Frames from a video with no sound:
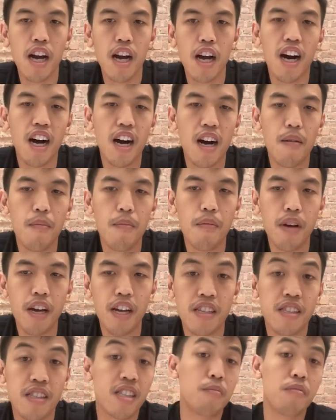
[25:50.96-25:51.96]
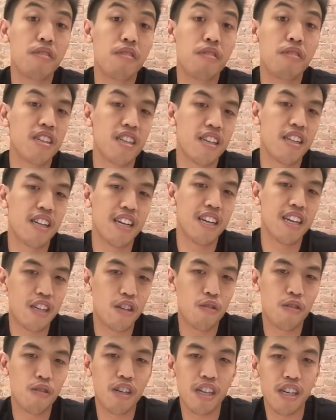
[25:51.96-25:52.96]
And similarly,
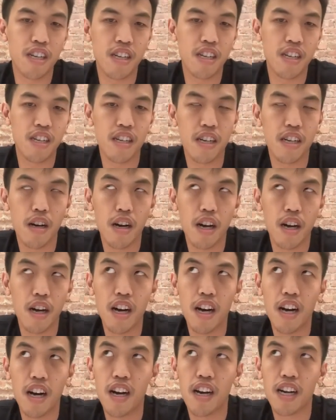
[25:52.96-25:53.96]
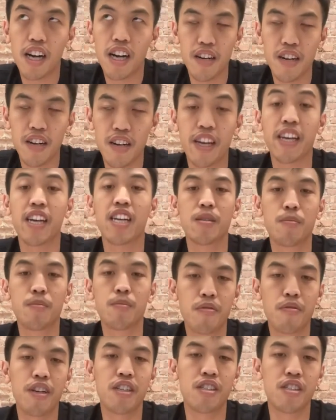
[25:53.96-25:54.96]
like you can kind of take
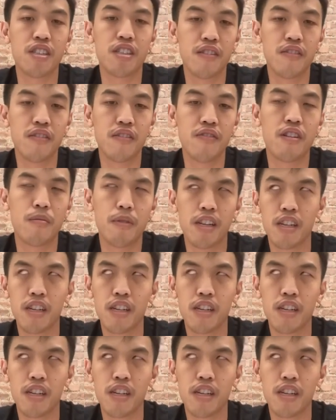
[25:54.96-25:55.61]
inspiration from,